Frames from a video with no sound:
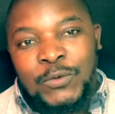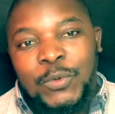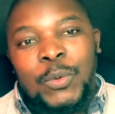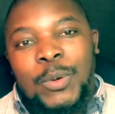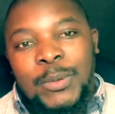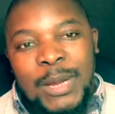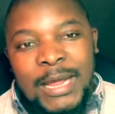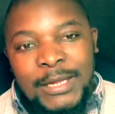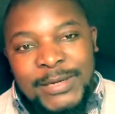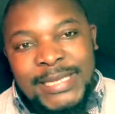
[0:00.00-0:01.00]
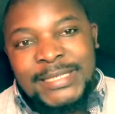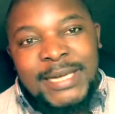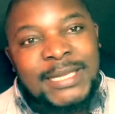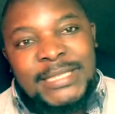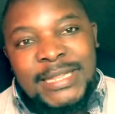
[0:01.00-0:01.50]
to
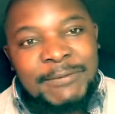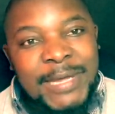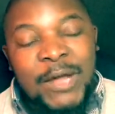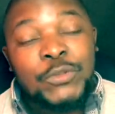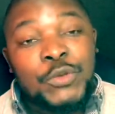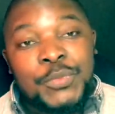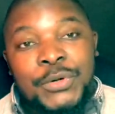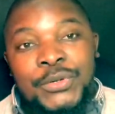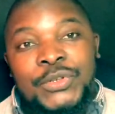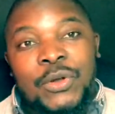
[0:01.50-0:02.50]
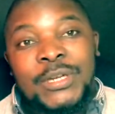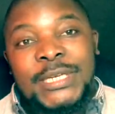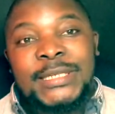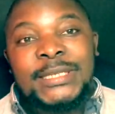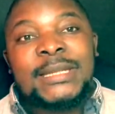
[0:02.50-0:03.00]
restructure the way how you produce
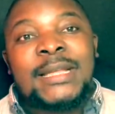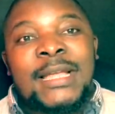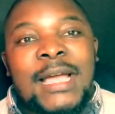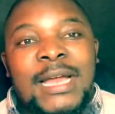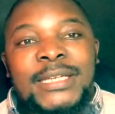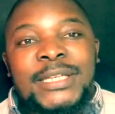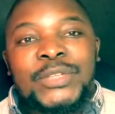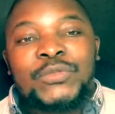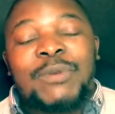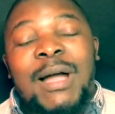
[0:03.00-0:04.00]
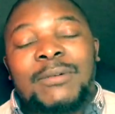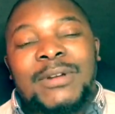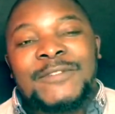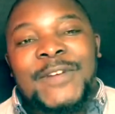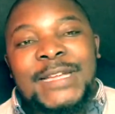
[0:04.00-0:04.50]
content, and you are
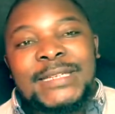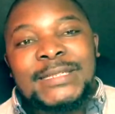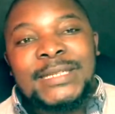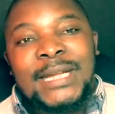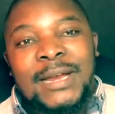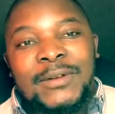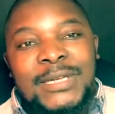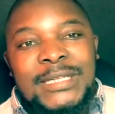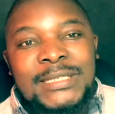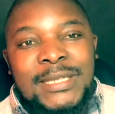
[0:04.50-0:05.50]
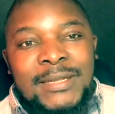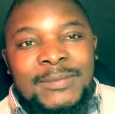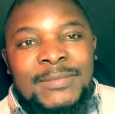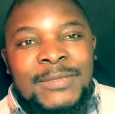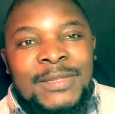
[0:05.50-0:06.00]
gonna find it a lot easier.
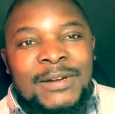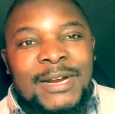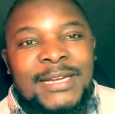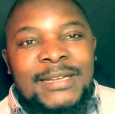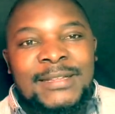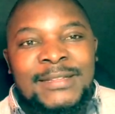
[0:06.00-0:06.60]
All right.